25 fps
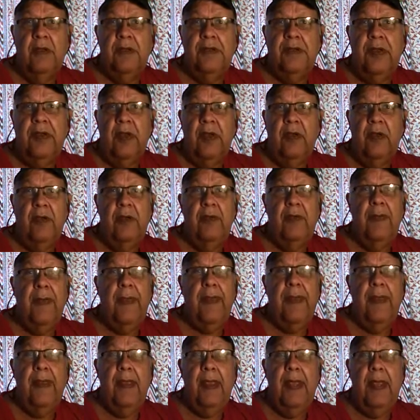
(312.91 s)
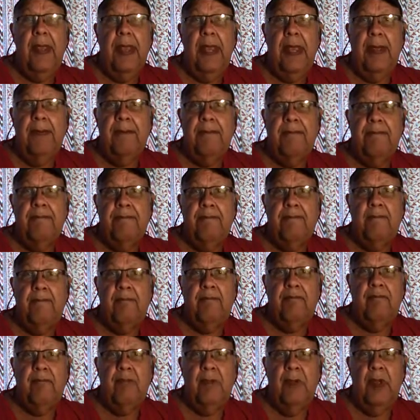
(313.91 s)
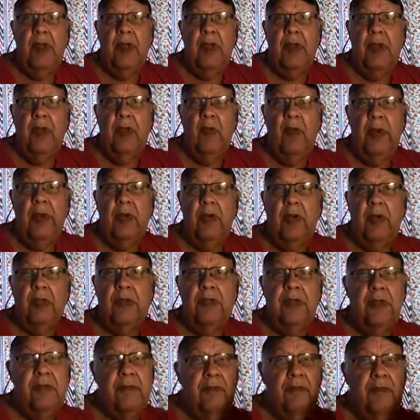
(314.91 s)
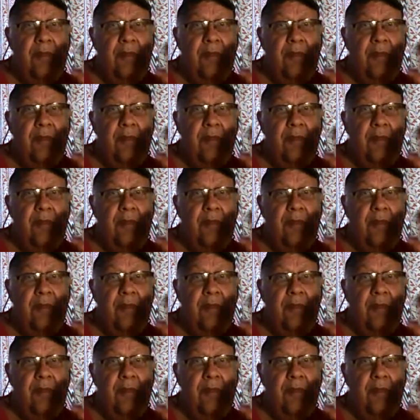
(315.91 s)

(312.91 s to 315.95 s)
So, we got